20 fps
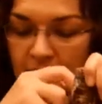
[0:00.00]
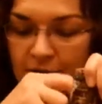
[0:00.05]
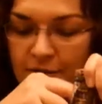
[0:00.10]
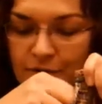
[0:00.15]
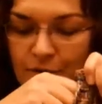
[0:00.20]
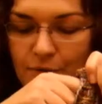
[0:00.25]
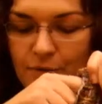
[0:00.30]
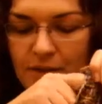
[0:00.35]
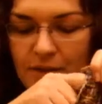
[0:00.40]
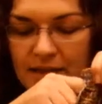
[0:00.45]

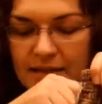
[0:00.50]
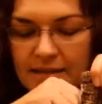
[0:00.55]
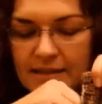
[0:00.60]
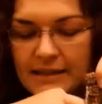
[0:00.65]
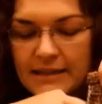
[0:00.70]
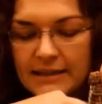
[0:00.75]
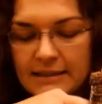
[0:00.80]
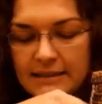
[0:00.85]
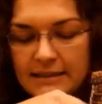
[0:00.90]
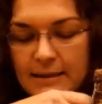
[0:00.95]
So this
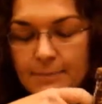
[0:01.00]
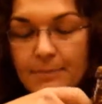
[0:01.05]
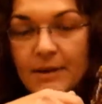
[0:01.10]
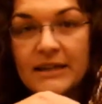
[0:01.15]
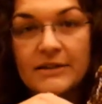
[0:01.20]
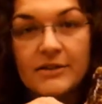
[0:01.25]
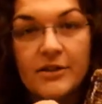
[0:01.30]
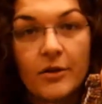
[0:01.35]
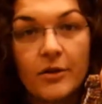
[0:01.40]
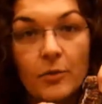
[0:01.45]
is some
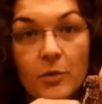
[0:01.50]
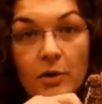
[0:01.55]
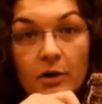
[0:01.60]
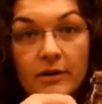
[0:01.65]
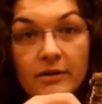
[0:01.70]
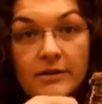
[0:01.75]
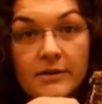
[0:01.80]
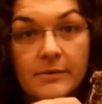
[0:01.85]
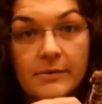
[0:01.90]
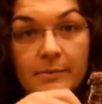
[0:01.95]
Into the
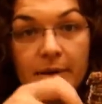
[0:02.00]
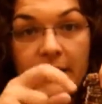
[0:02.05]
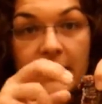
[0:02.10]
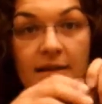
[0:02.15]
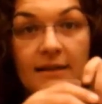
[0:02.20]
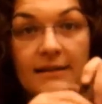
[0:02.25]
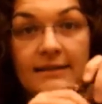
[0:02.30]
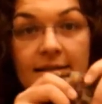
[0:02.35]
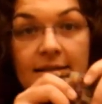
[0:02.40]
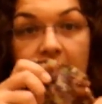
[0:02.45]
World
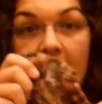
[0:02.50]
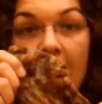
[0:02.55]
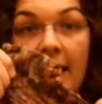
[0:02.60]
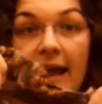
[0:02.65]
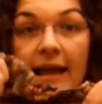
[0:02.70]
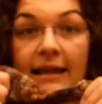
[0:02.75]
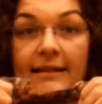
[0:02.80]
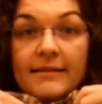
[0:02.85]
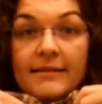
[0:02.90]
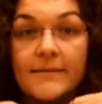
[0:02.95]
because I
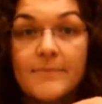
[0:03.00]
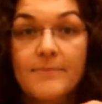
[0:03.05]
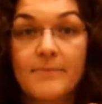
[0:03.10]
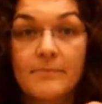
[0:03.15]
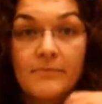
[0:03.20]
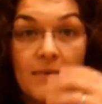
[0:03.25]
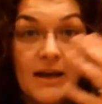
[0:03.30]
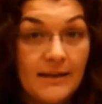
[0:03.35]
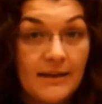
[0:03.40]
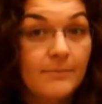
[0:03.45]
had some,
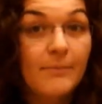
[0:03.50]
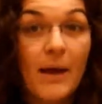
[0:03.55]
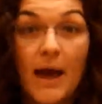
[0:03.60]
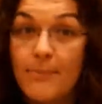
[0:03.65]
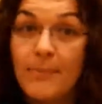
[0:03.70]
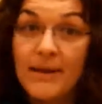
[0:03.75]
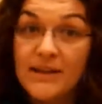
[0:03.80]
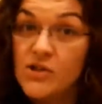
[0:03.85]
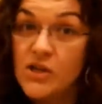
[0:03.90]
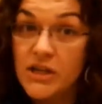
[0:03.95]
I
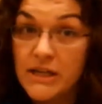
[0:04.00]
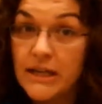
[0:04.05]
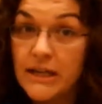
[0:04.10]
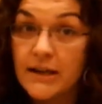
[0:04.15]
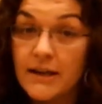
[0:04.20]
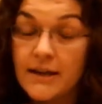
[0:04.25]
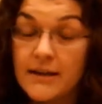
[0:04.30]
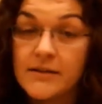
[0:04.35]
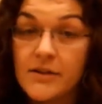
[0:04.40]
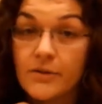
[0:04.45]
mentioned
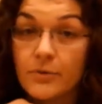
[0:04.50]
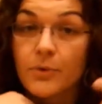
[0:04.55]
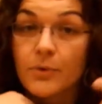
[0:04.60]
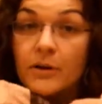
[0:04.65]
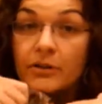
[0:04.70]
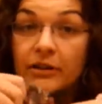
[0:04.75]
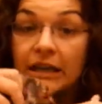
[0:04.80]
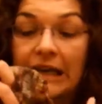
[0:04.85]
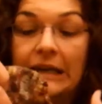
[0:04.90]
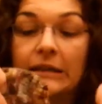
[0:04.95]
it, Into the
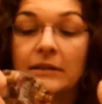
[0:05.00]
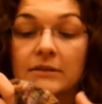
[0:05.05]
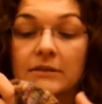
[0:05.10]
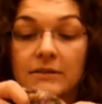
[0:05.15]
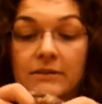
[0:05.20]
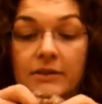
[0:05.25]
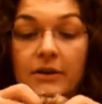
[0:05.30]
World guilt.